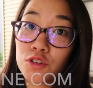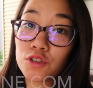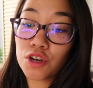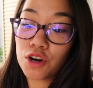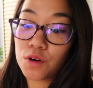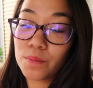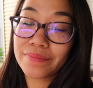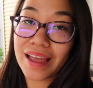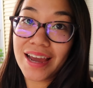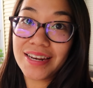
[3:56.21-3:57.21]
so
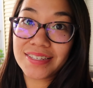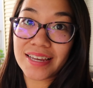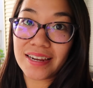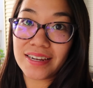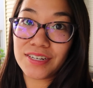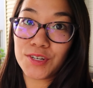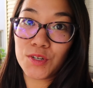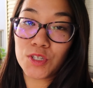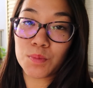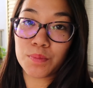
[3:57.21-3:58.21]
I decided
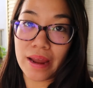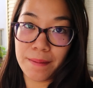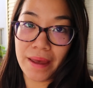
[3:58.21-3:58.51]
to spray